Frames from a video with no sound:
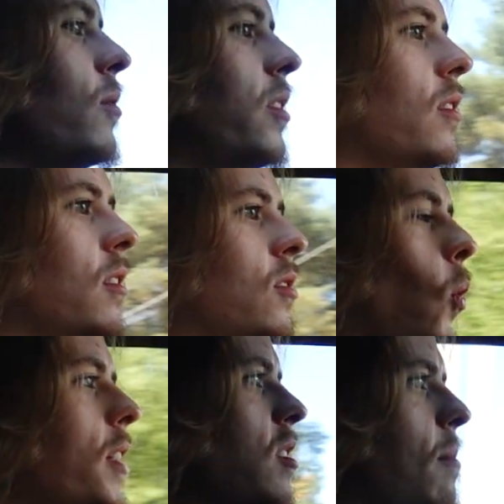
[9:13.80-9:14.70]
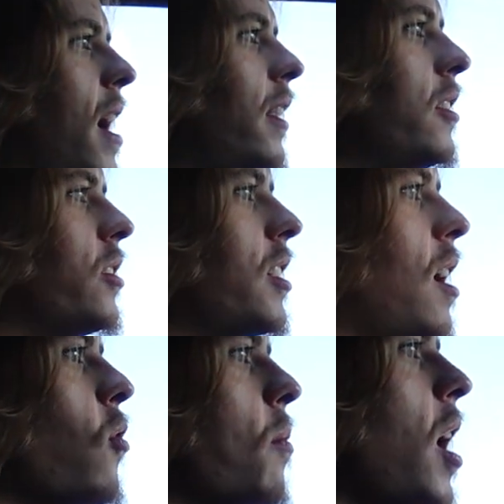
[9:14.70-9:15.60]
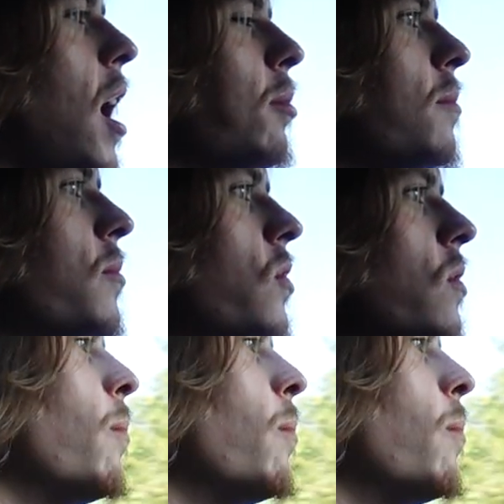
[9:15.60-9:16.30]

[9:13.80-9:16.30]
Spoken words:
with twice the mileage, it's got more problems,